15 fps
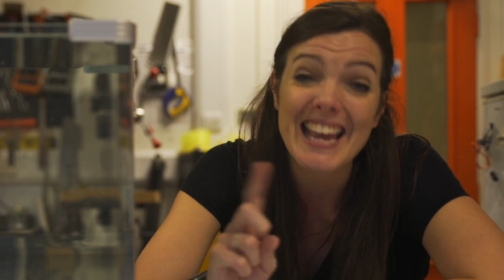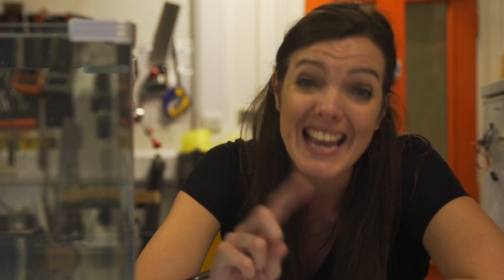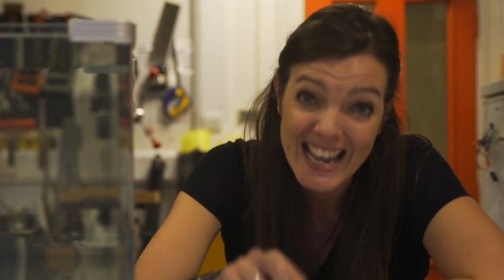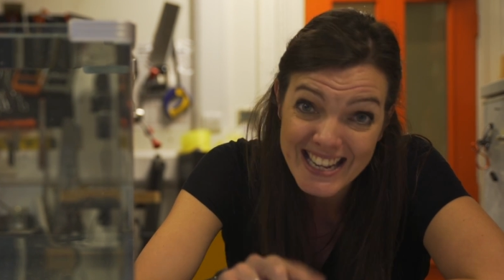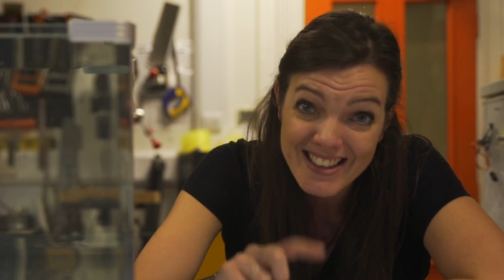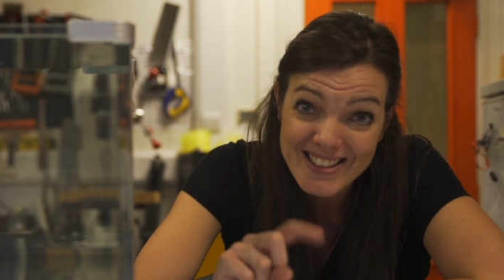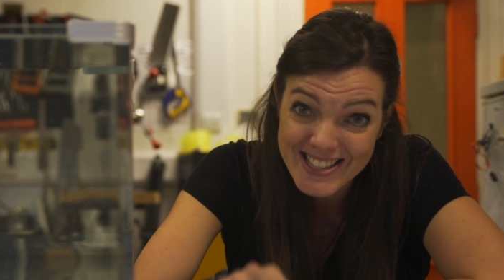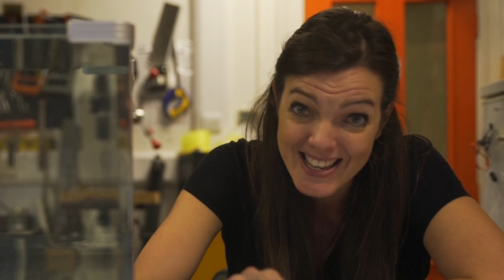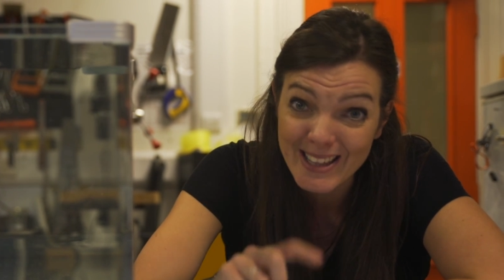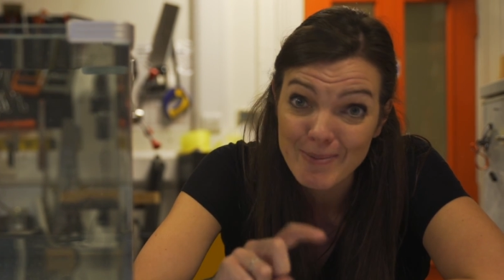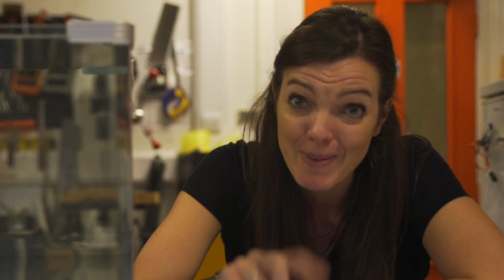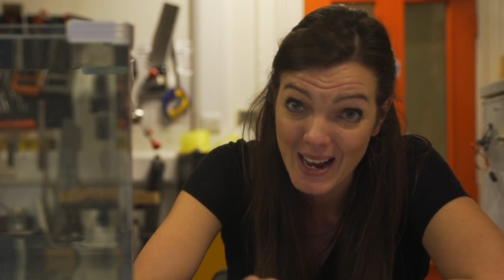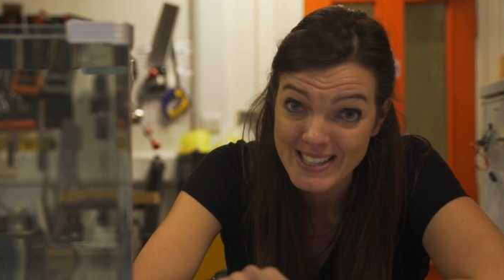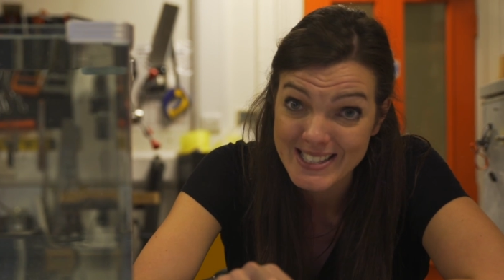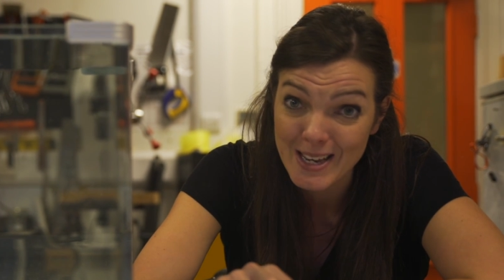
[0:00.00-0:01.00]
into the
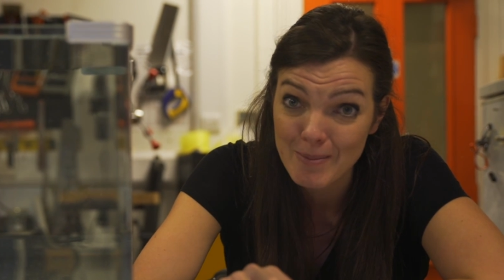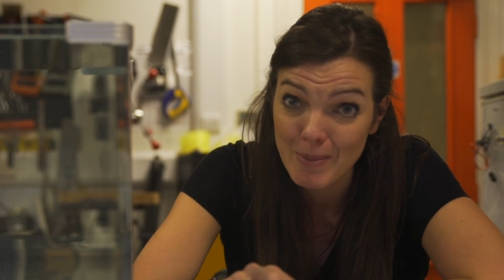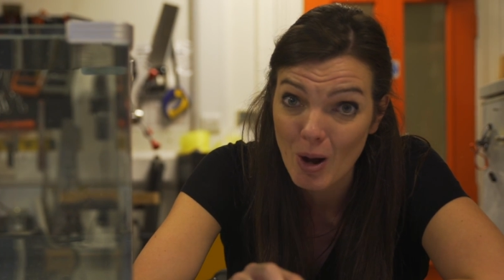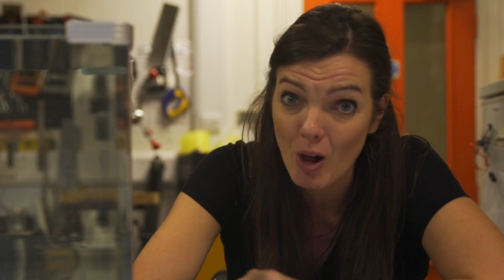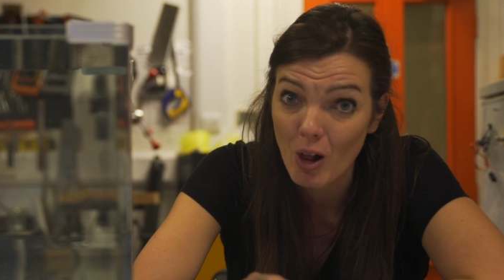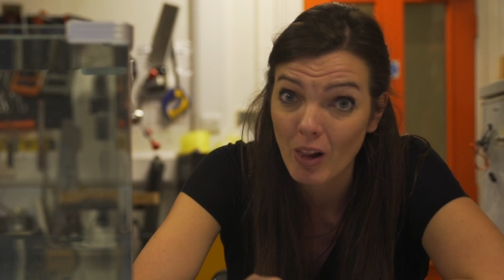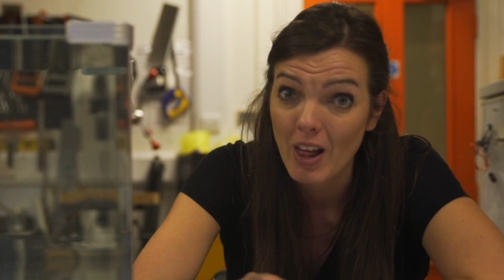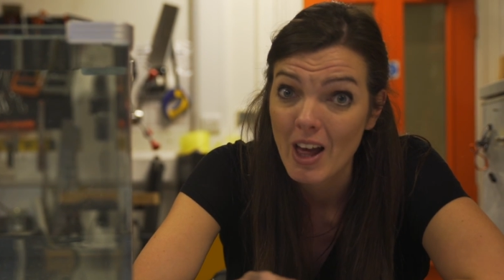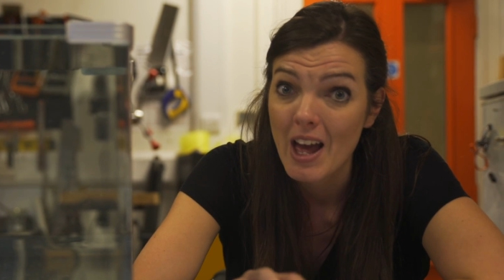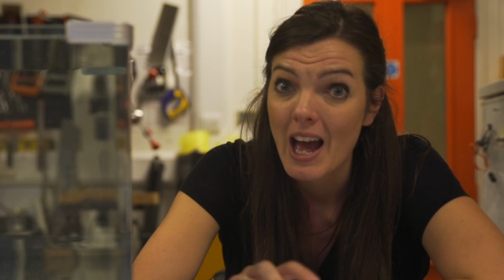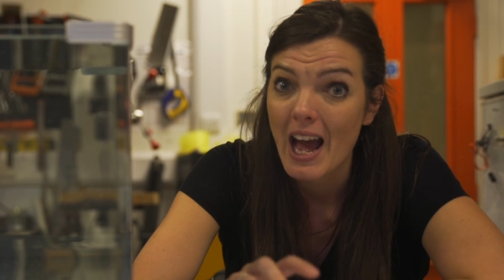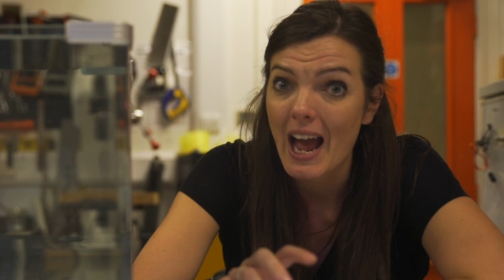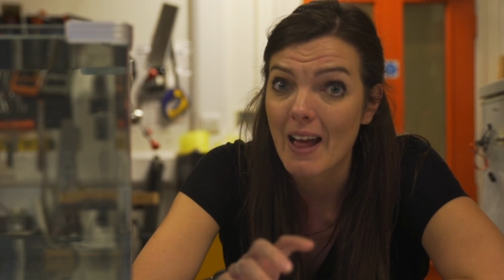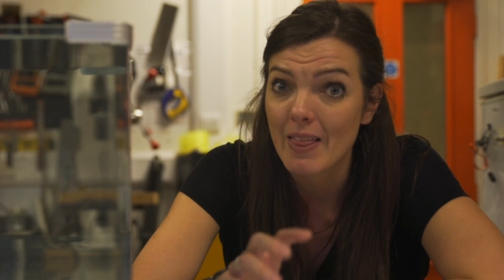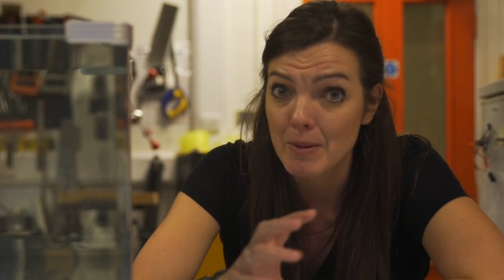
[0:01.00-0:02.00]
basketball
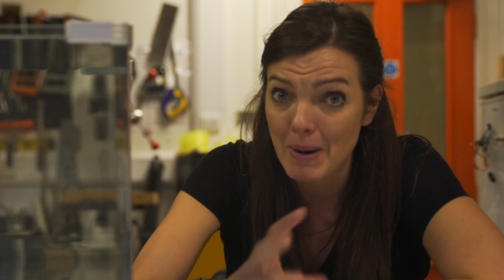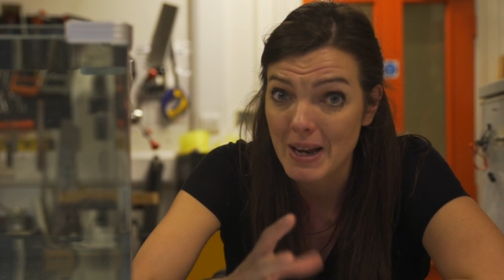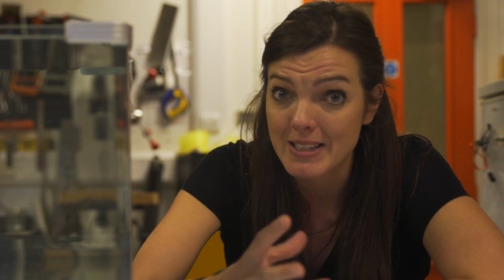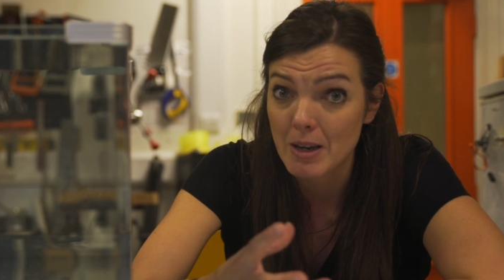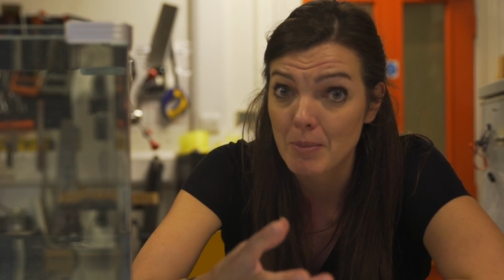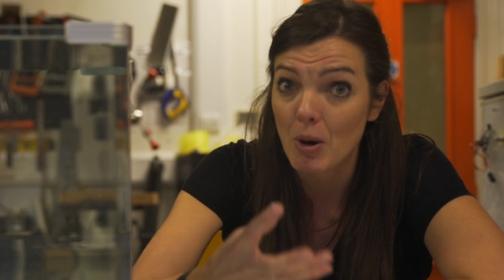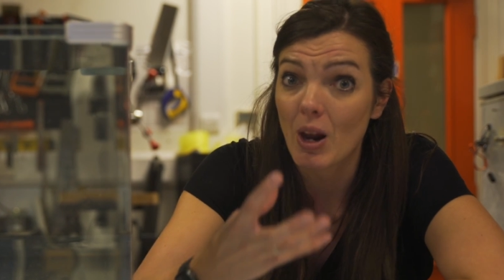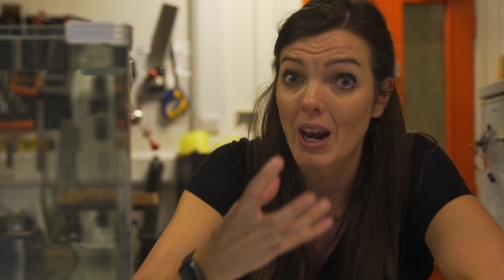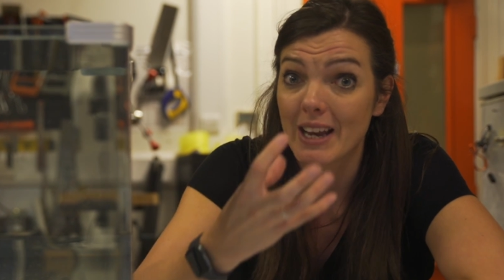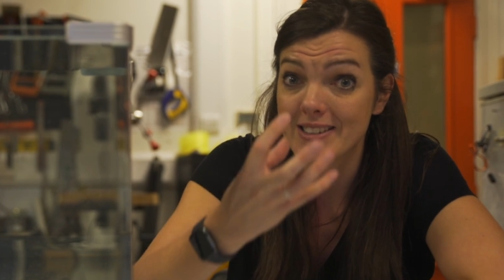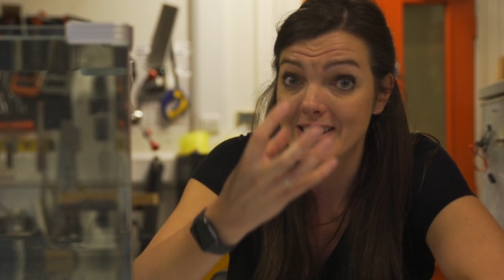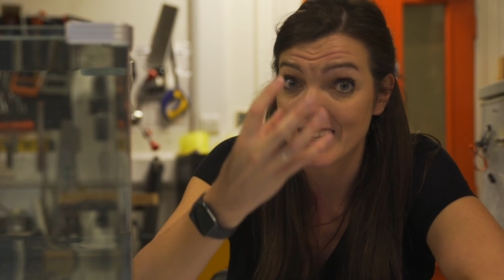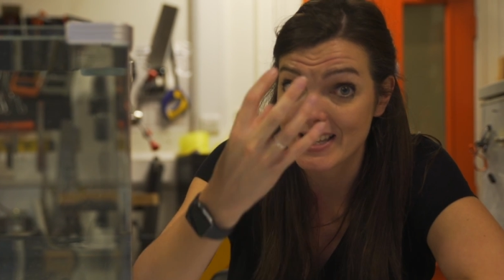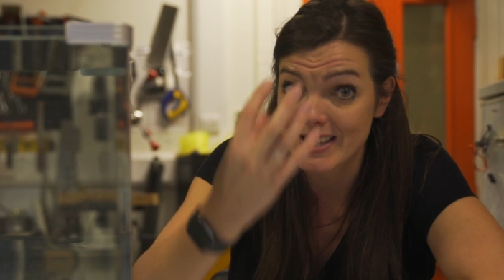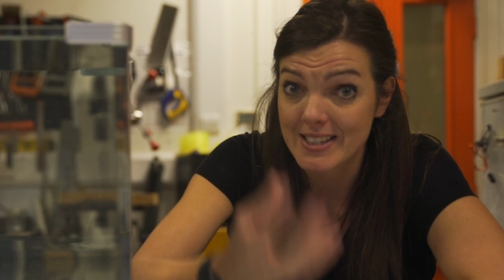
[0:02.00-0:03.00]
and the basketball
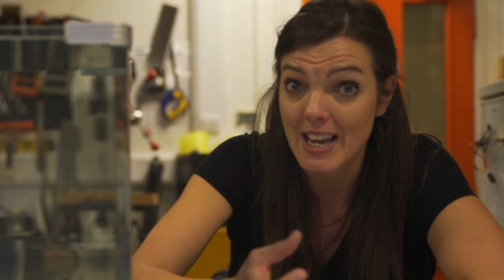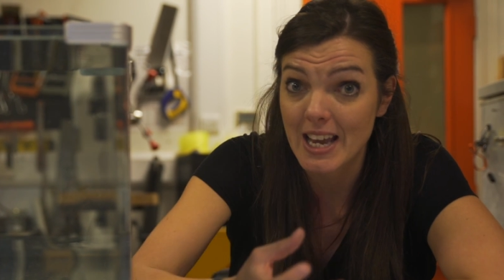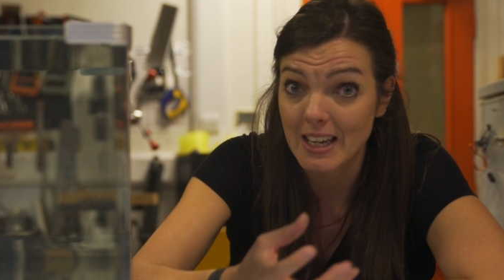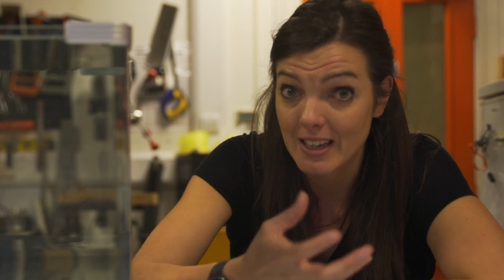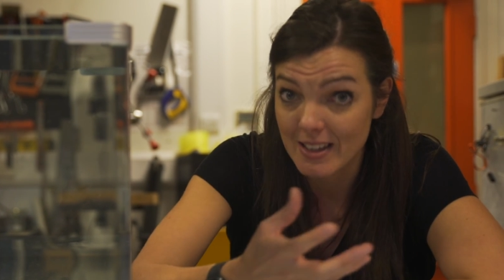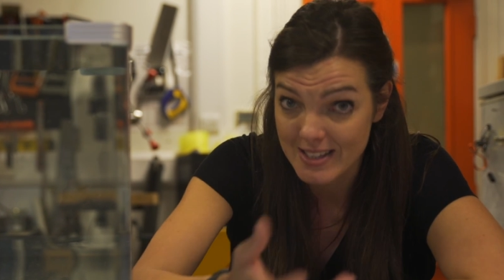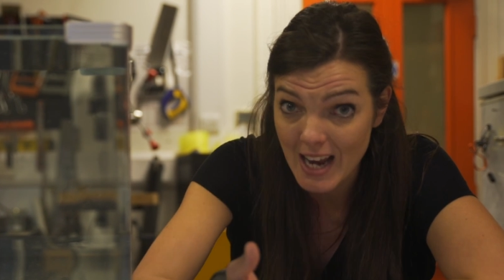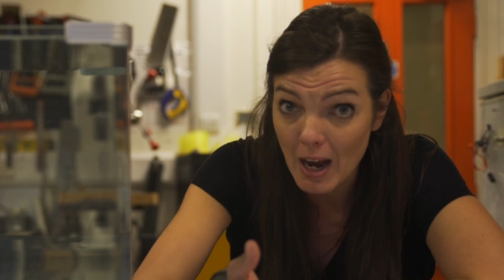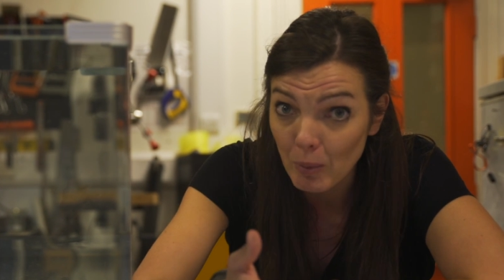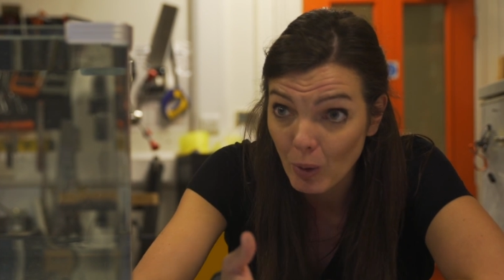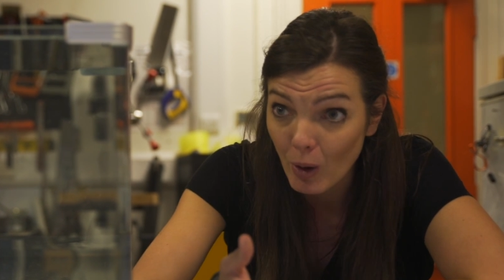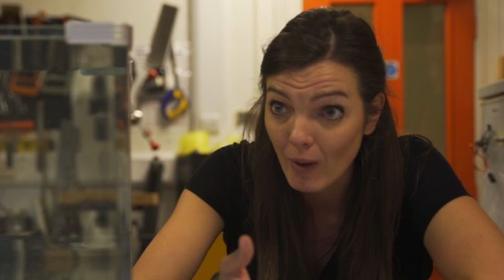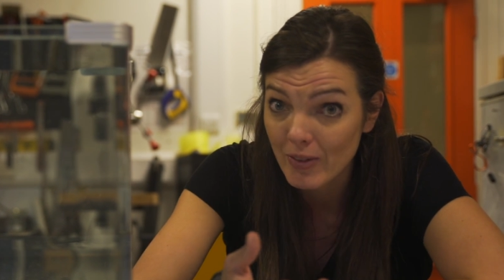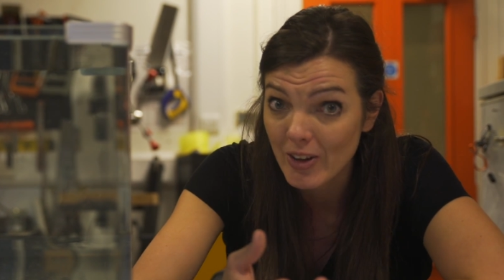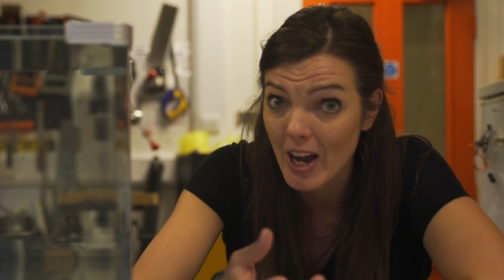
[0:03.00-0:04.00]
actually sink in tap
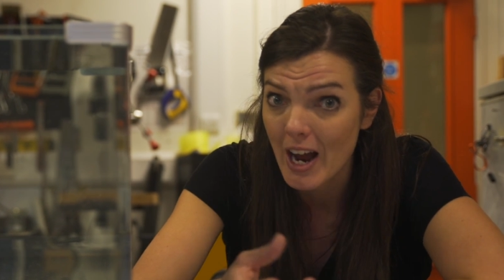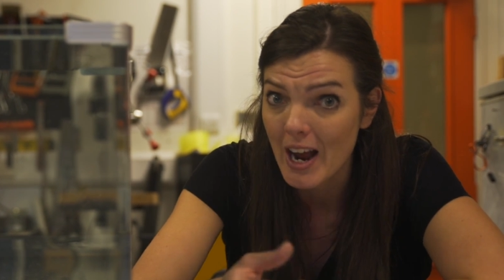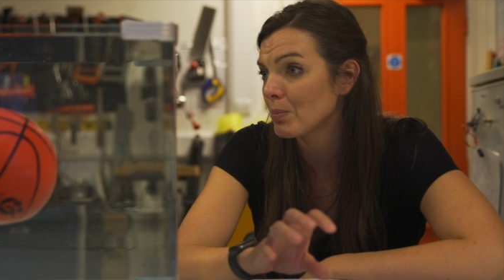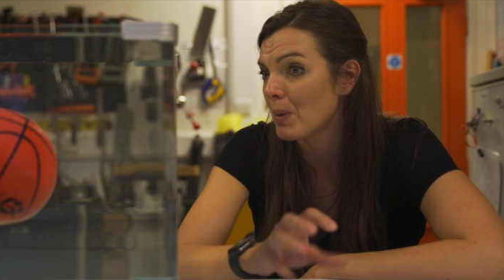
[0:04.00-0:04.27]
water.